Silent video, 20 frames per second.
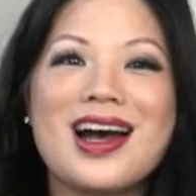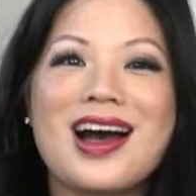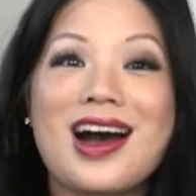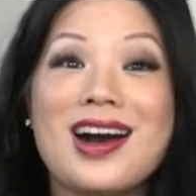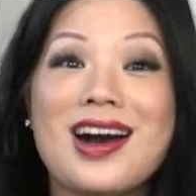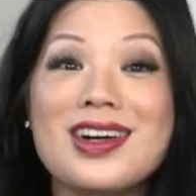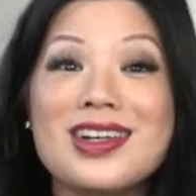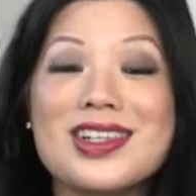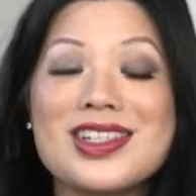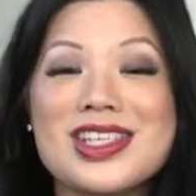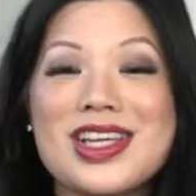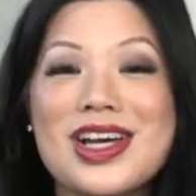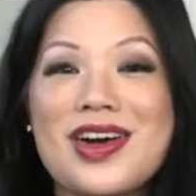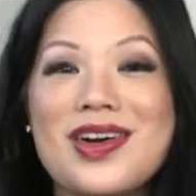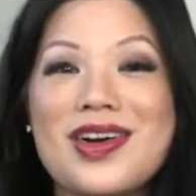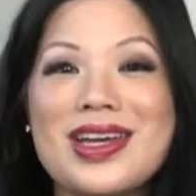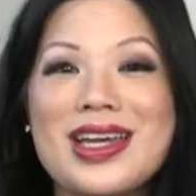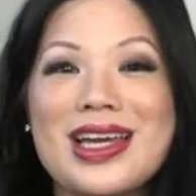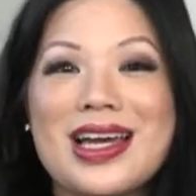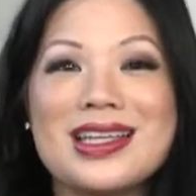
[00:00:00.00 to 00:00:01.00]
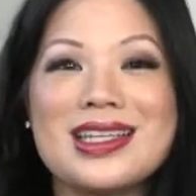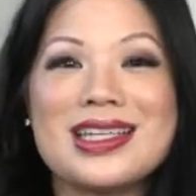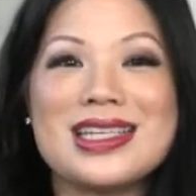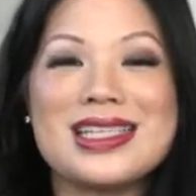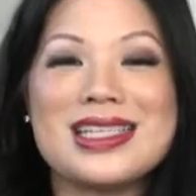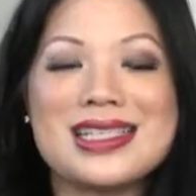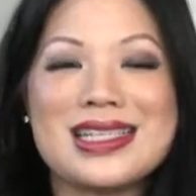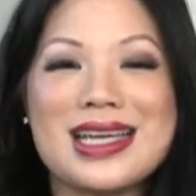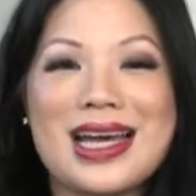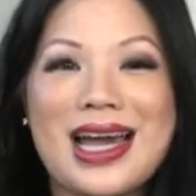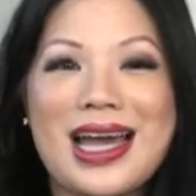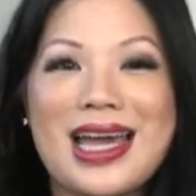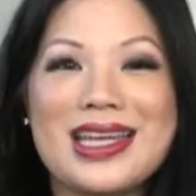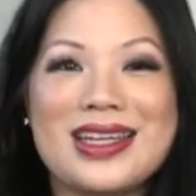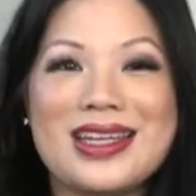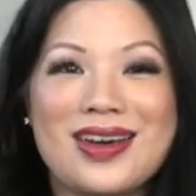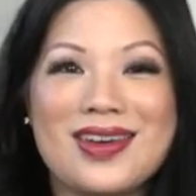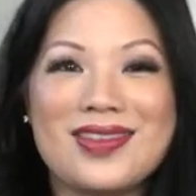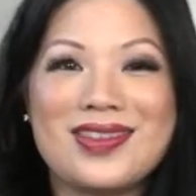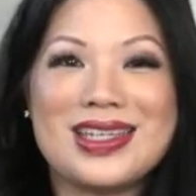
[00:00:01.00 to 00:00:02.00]
Also, on the side
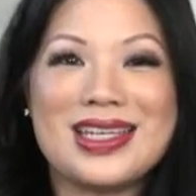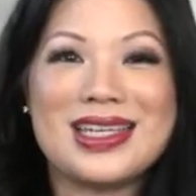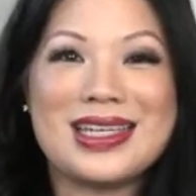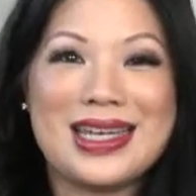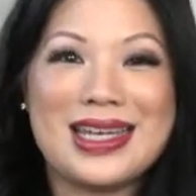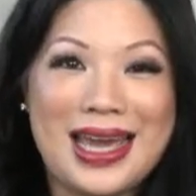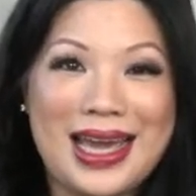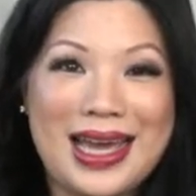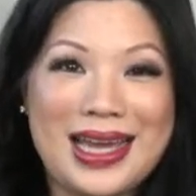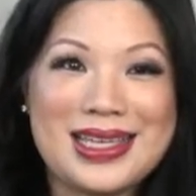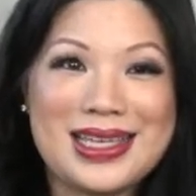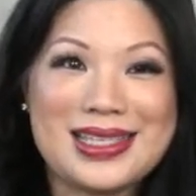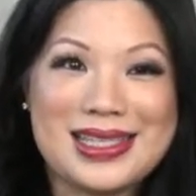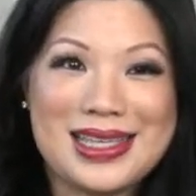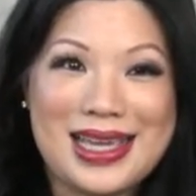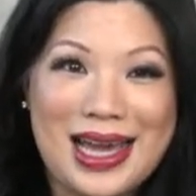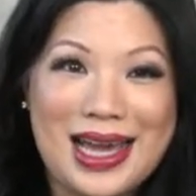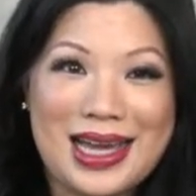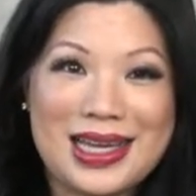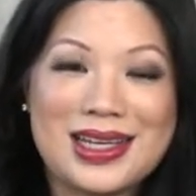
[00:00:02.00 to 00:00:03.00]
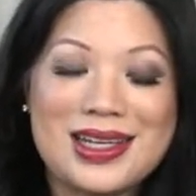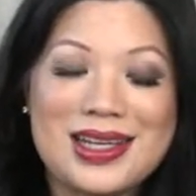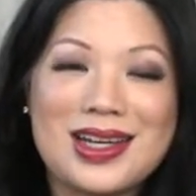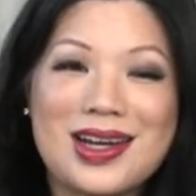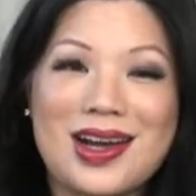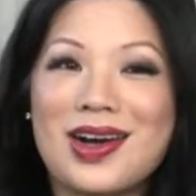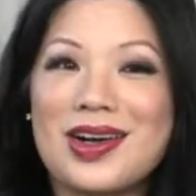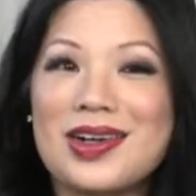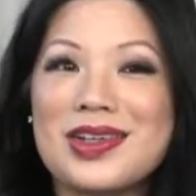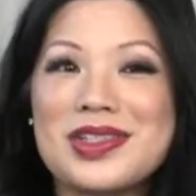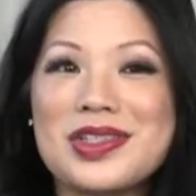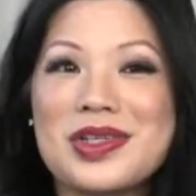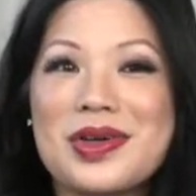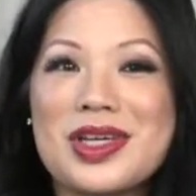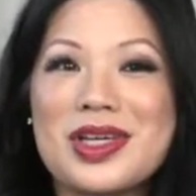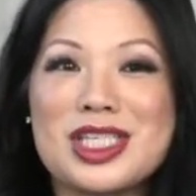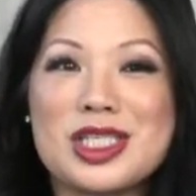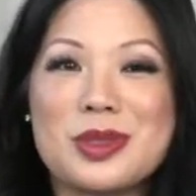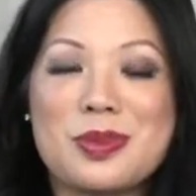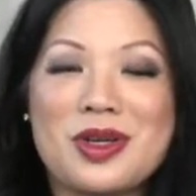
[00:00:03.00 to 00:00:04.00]
of the NASDAQ, also
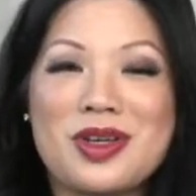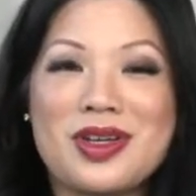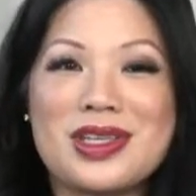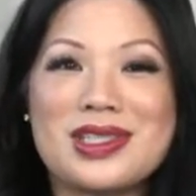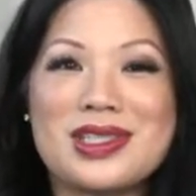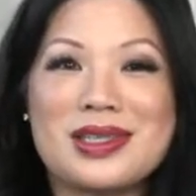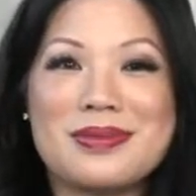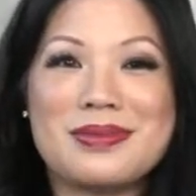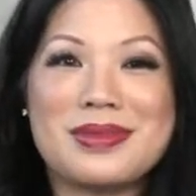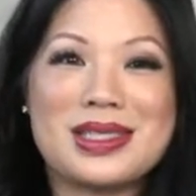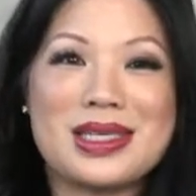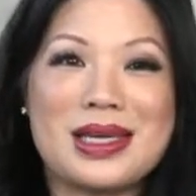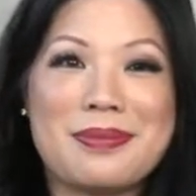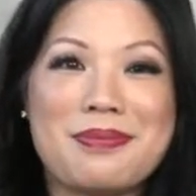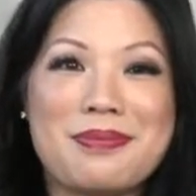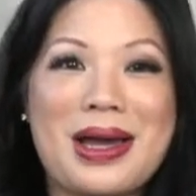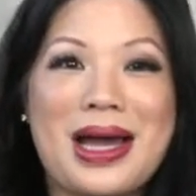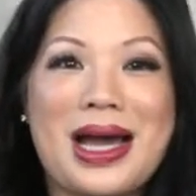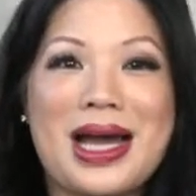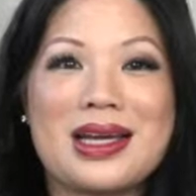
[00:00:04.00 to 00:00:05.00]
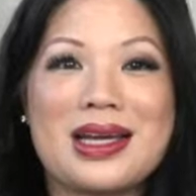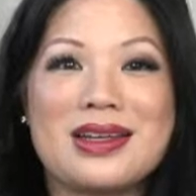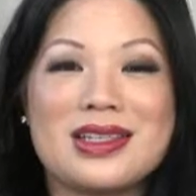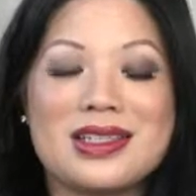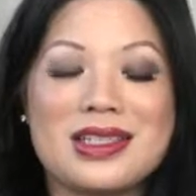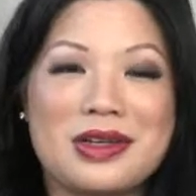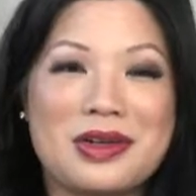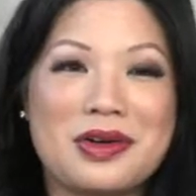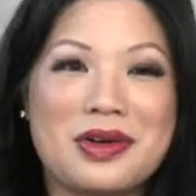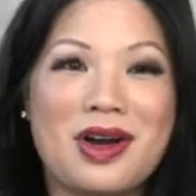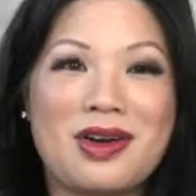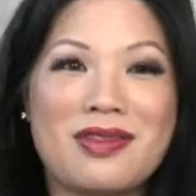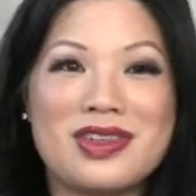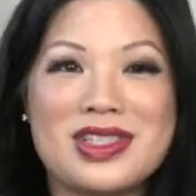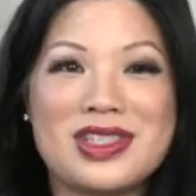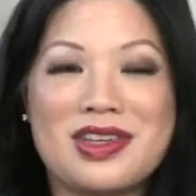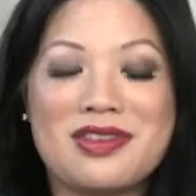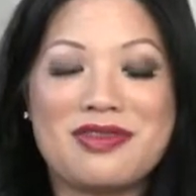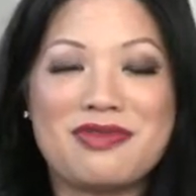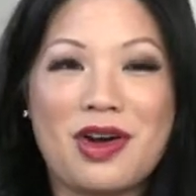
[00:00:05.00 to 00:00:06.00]
experienced some setback,
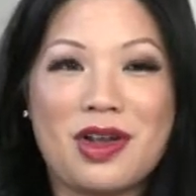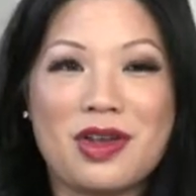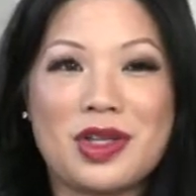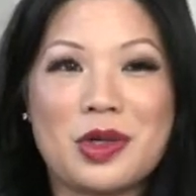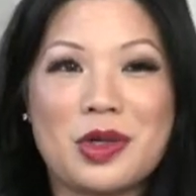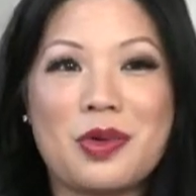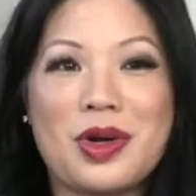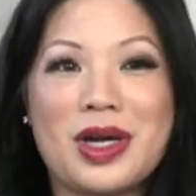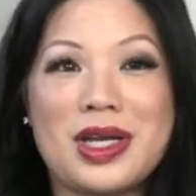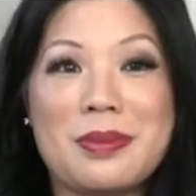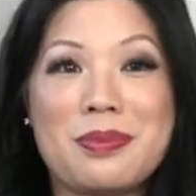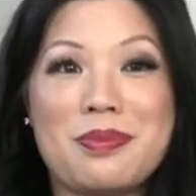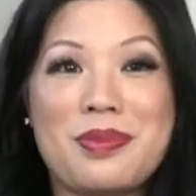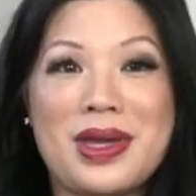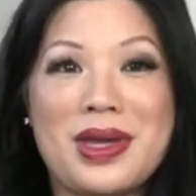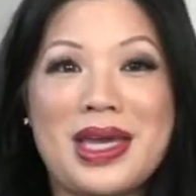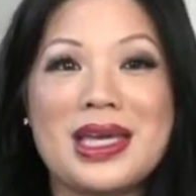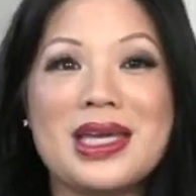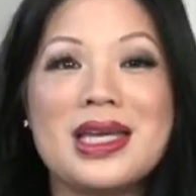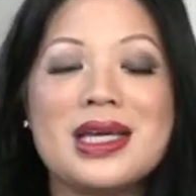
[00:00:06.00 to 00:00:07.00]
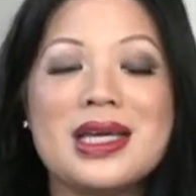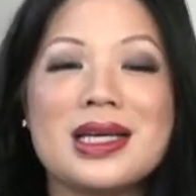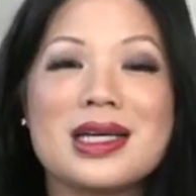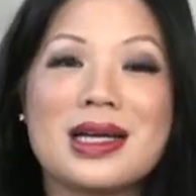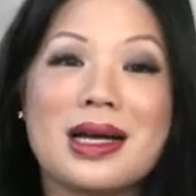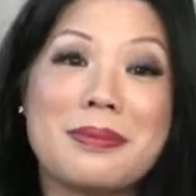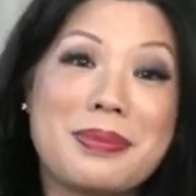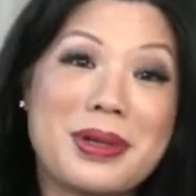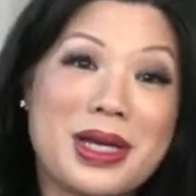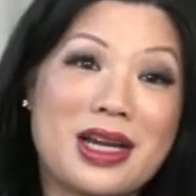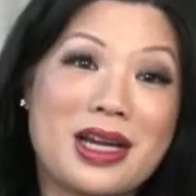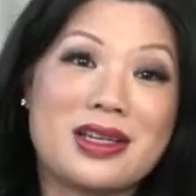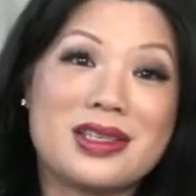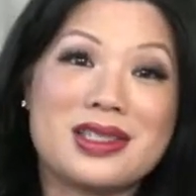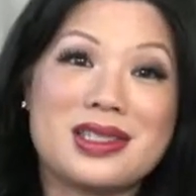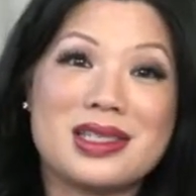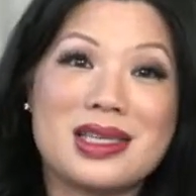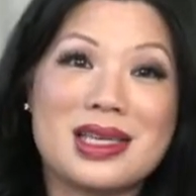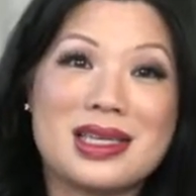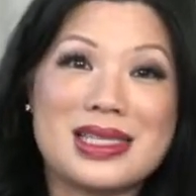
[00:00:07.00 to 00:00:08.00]
obviously falling quite a bit compared
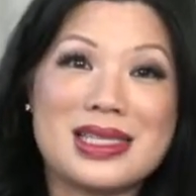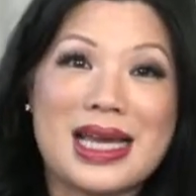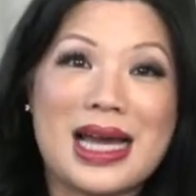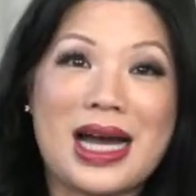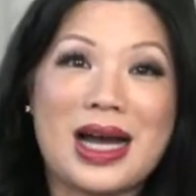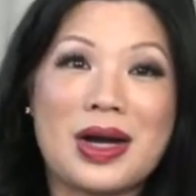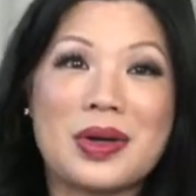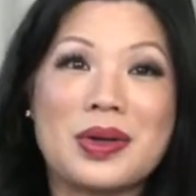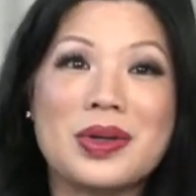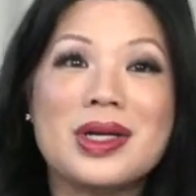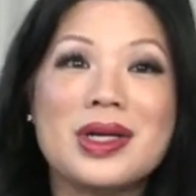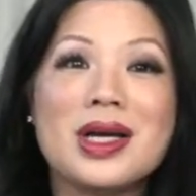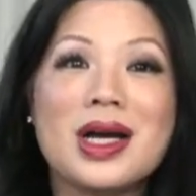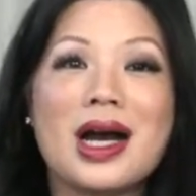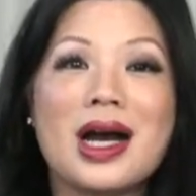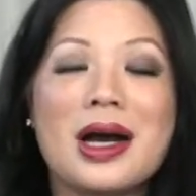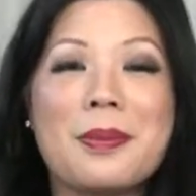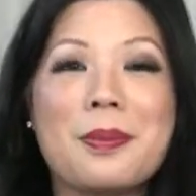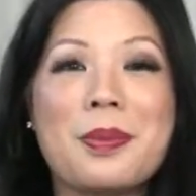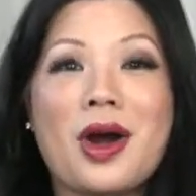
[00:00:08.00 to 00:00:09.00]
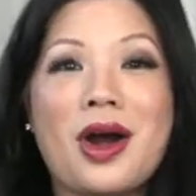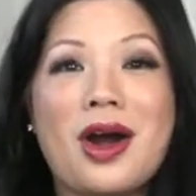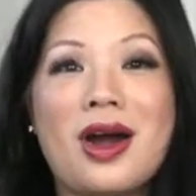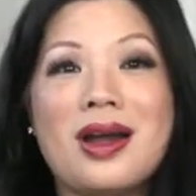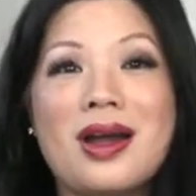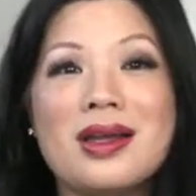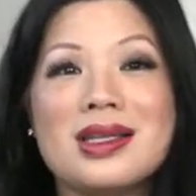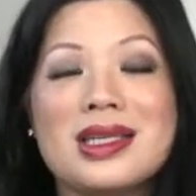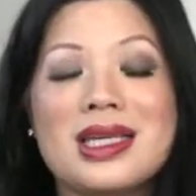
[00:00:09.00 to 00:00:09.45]
to the Dow, partly